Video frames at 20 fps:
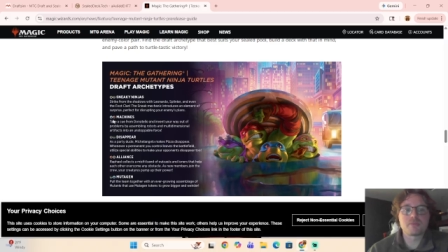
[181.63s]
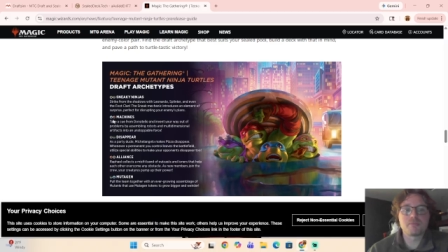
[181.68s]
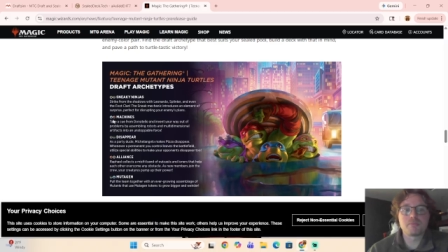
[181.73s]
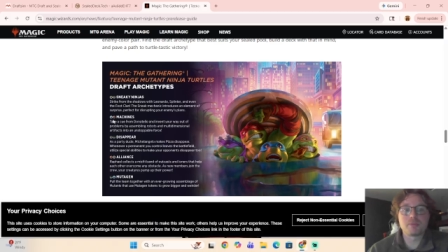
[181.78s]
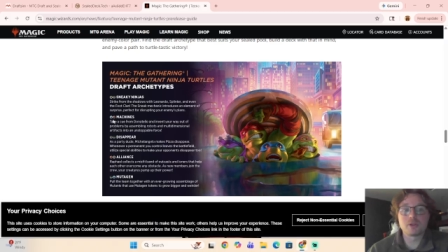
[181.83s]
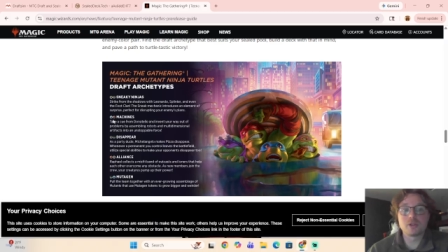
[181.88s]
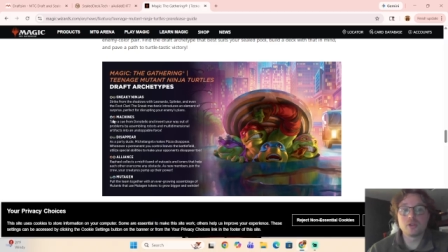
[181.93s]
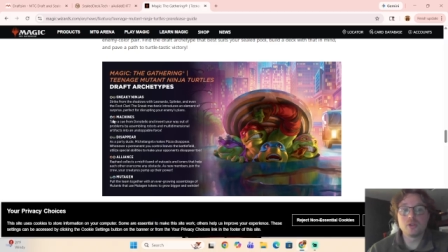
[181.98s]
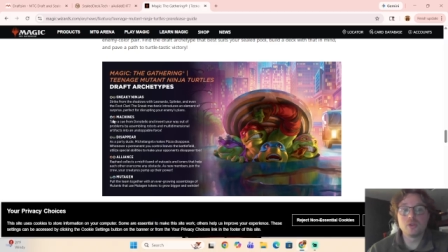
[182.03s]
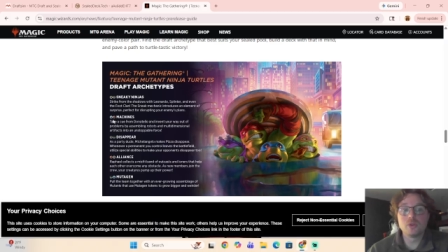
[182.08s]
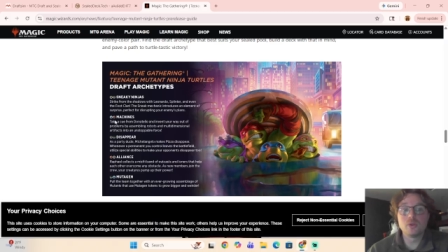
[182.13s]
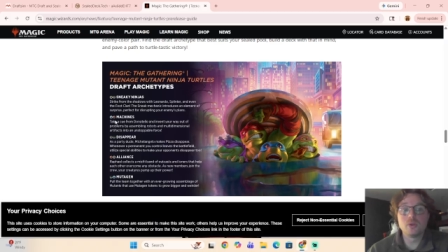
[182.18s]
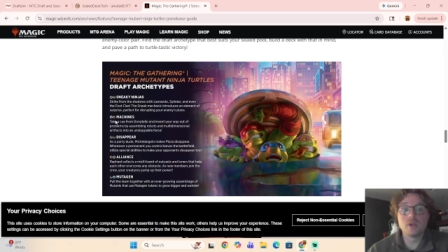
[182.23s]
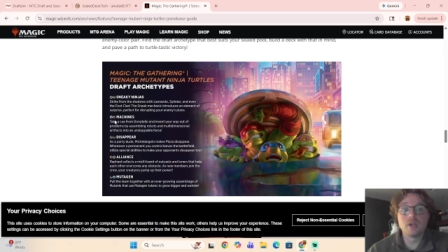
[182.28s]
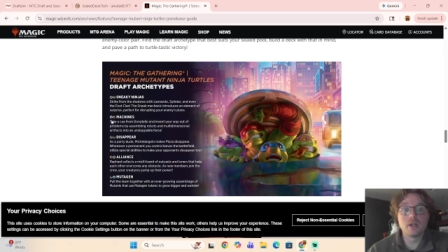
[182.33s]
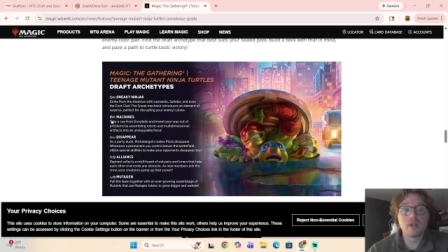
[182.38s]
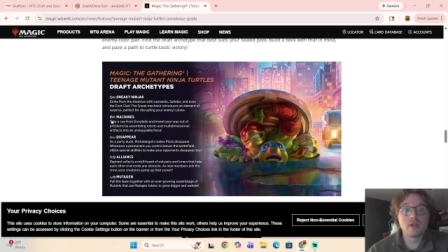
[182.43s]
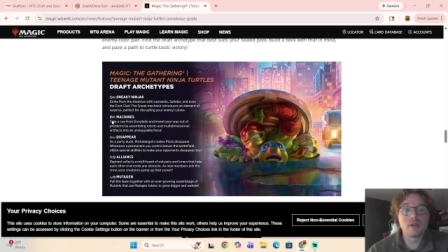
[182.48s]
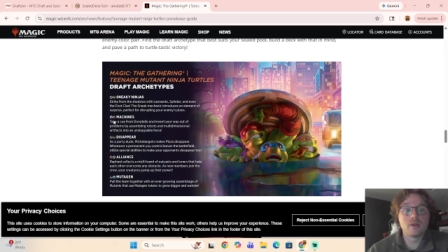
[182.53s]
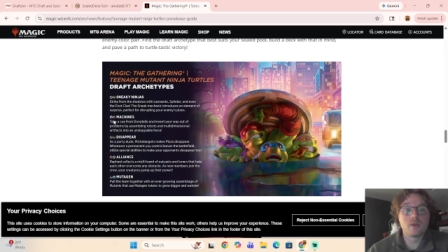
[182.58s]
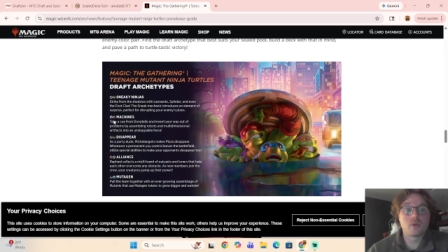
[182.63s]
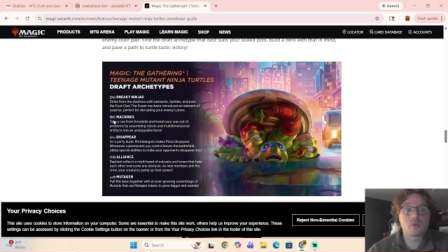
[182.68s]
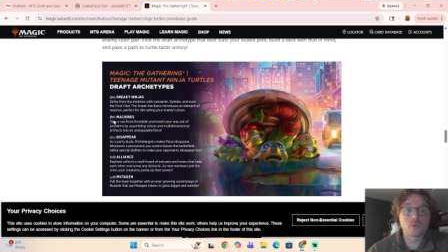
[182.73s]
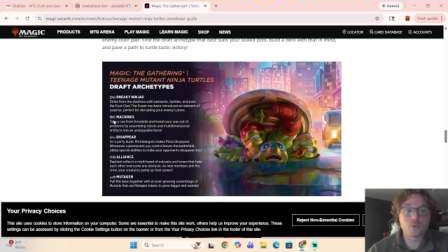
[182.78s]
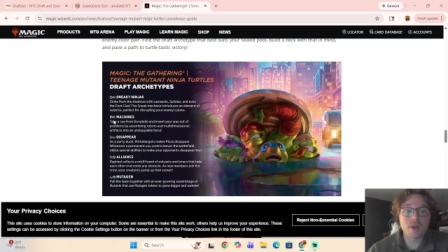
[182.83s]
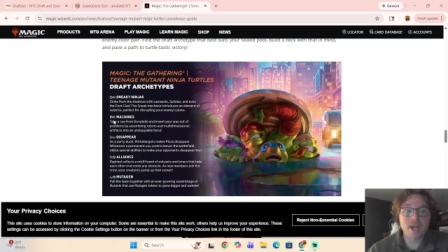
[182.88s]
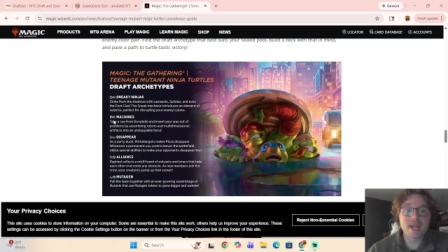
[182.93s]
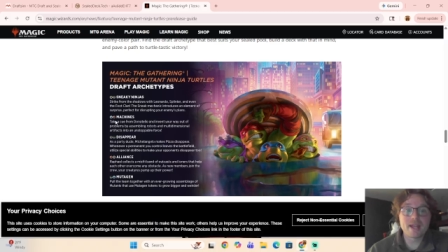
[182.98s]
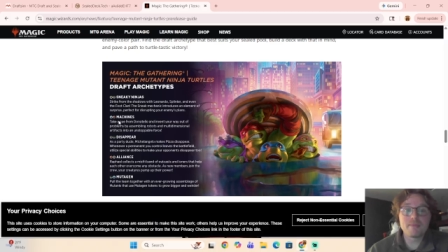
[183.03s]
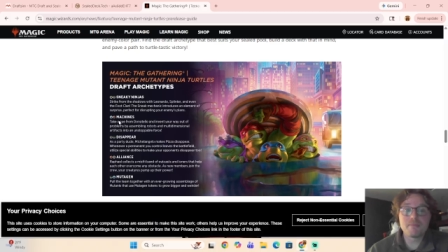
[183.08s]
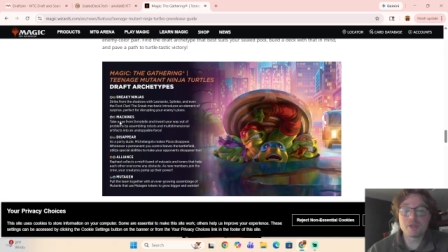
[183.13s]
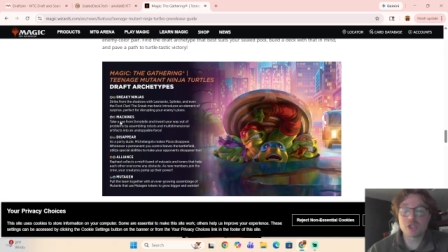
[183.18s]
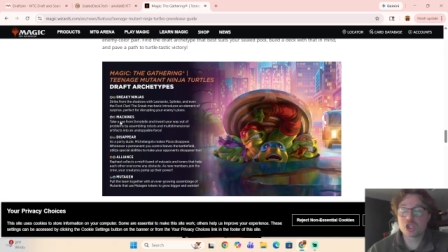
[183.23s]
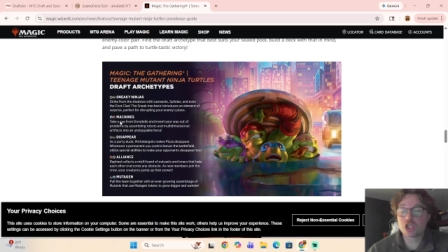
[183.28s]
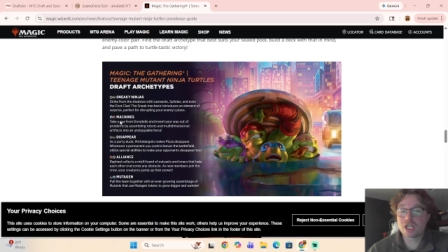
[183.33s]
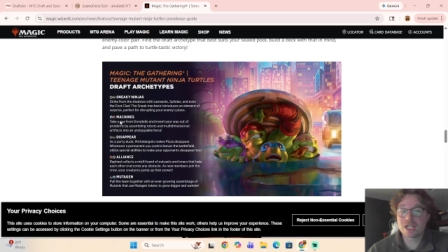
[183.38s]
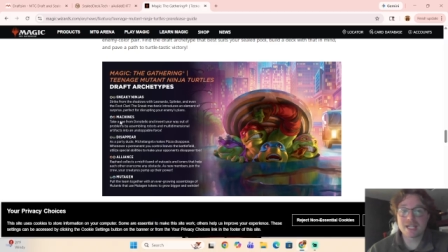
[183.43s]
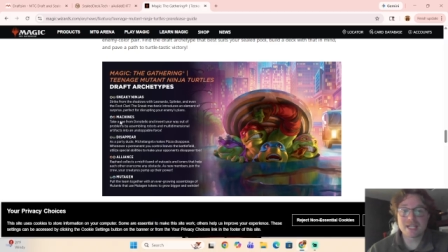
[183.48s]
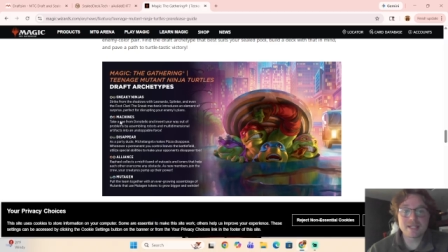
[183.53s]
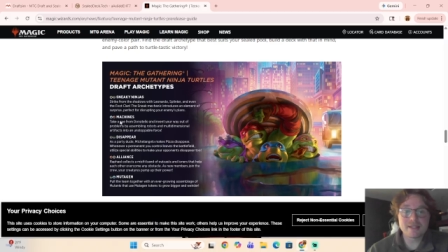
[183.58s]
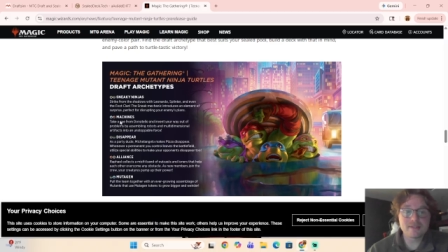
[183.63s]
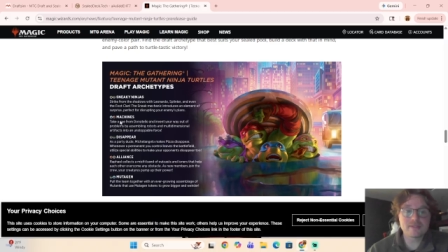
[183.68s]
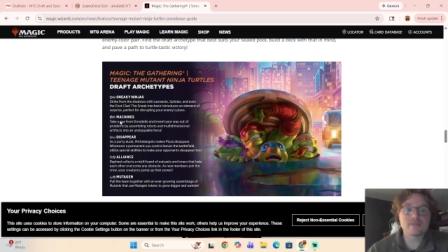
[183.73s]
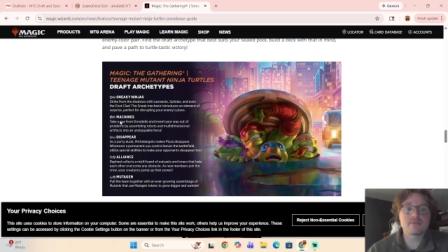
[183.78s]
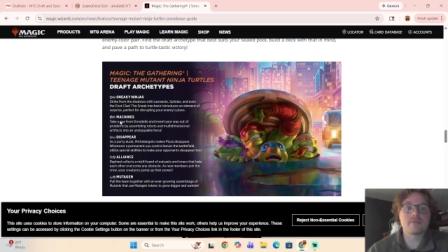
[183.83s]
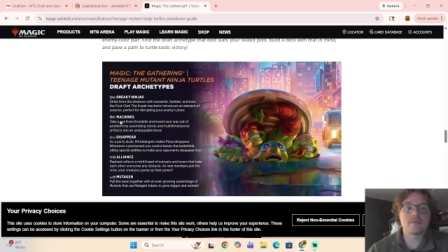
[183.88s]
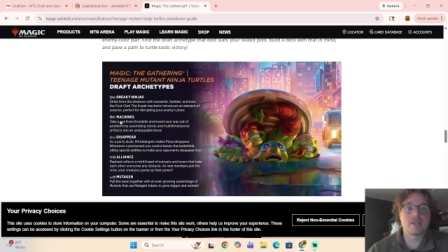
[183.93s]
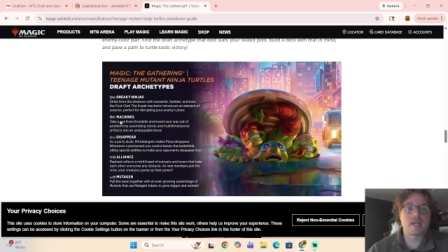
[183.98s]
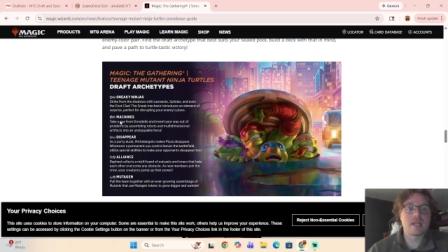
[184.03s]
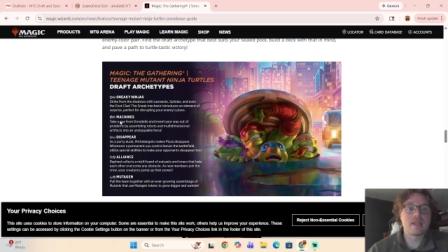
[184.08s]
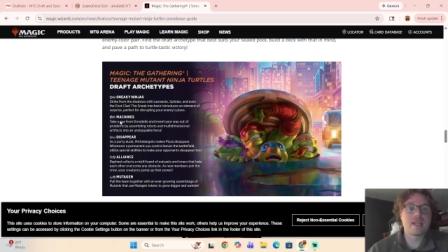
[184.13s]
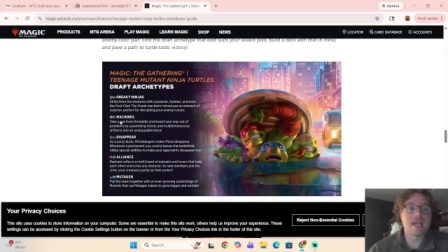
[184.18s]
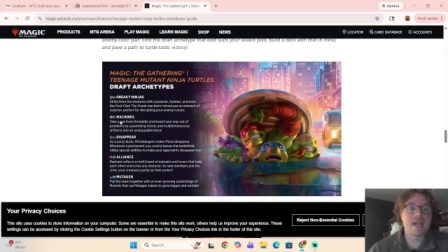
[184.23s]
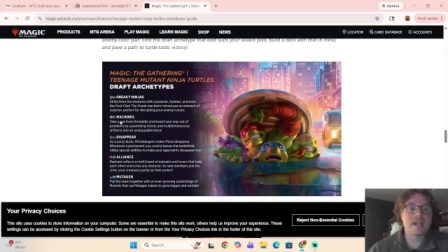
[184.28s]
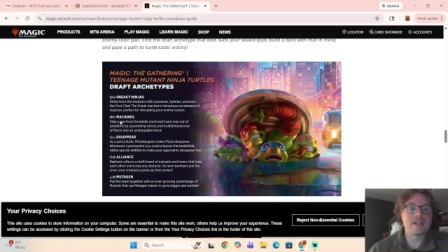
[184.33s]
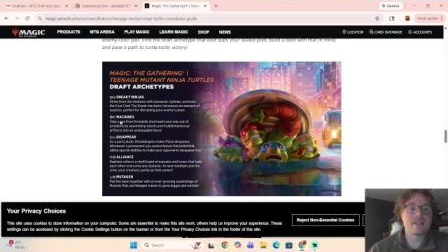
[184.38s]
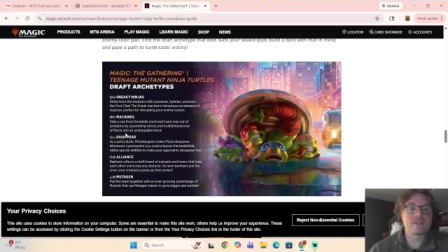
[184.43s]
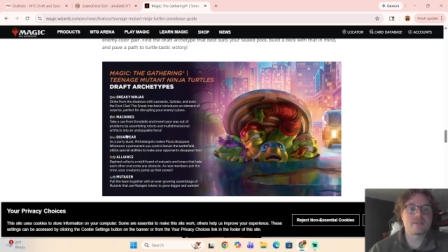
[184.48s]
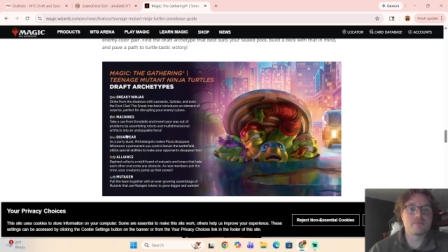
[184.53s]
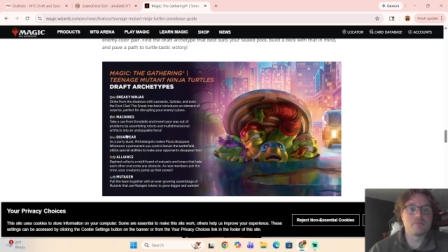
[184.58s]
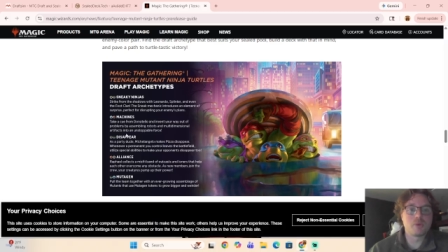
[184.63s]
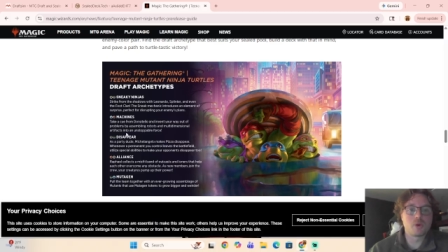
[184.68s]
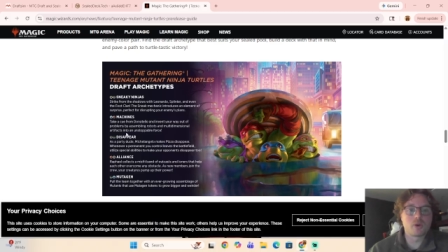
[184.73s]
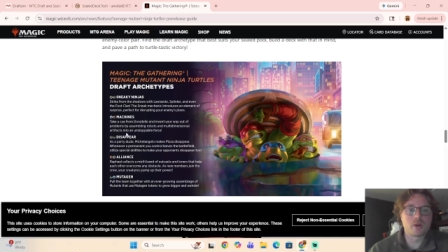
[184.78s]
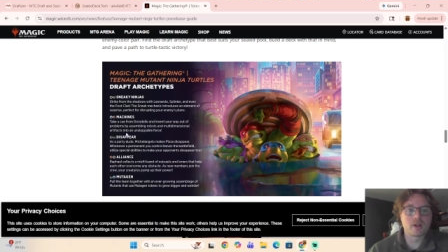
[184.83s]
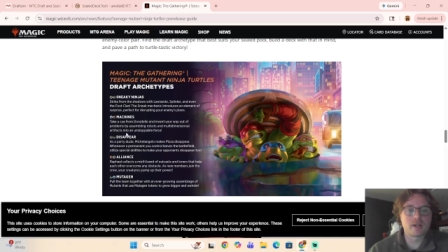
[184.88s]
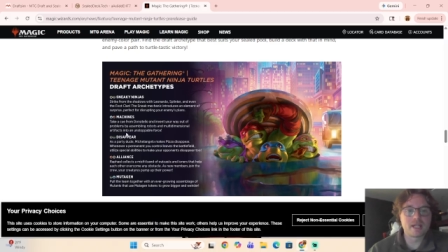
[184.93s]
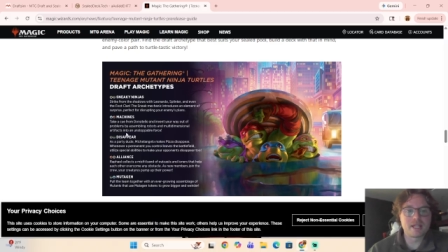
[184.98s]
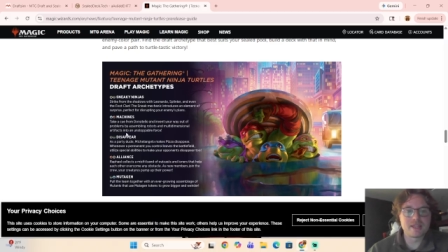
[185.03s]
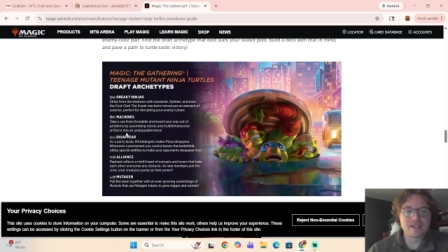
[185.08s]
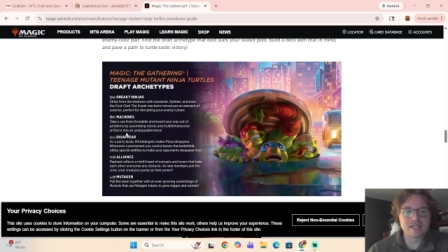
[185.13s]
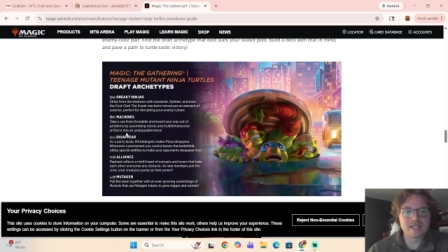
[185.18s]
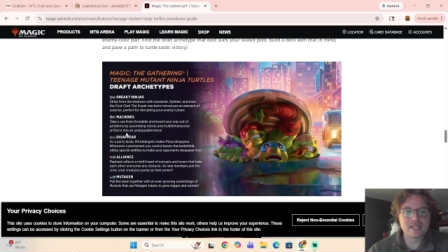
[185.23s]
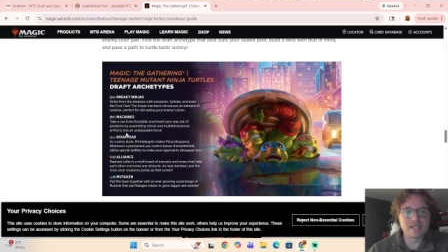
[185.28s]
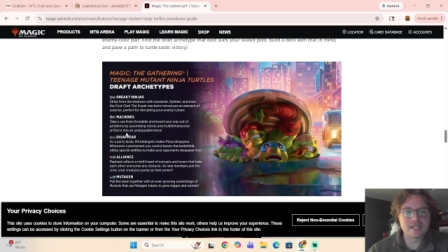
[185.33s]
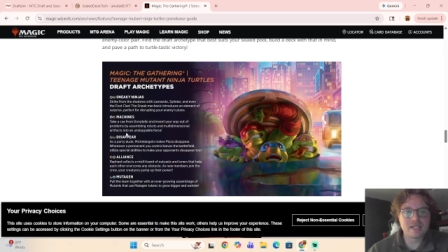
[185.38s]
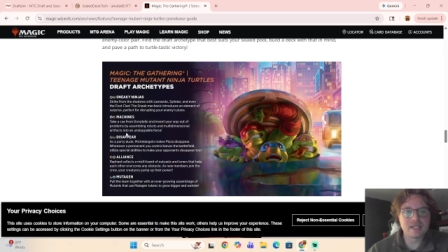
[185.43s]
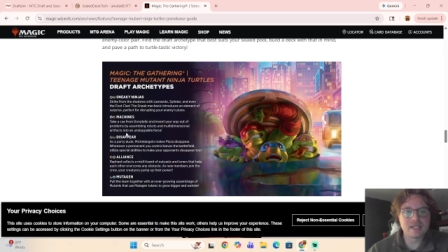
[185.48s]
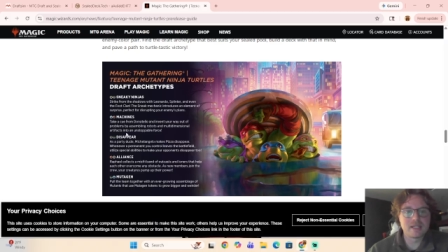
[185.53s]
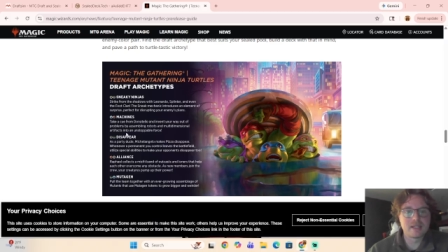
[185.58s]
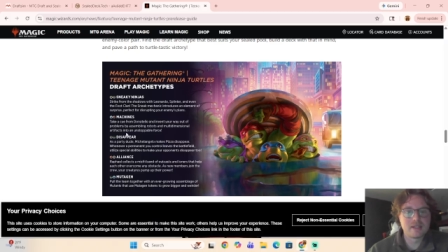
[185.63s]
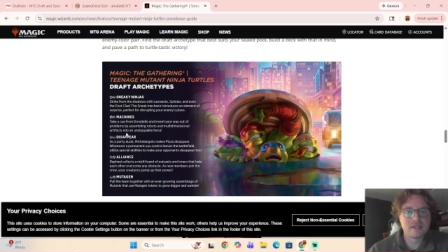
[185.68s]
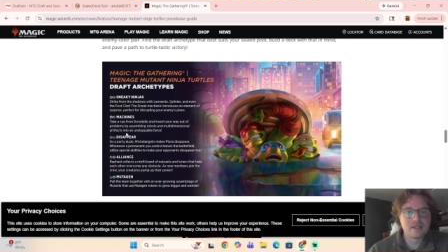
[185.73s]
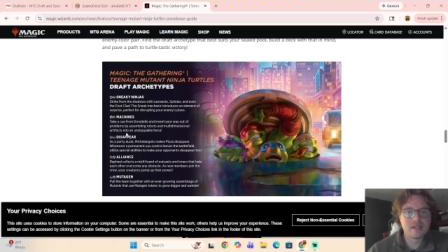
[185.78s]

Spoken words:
blue-red machines, and that is more in the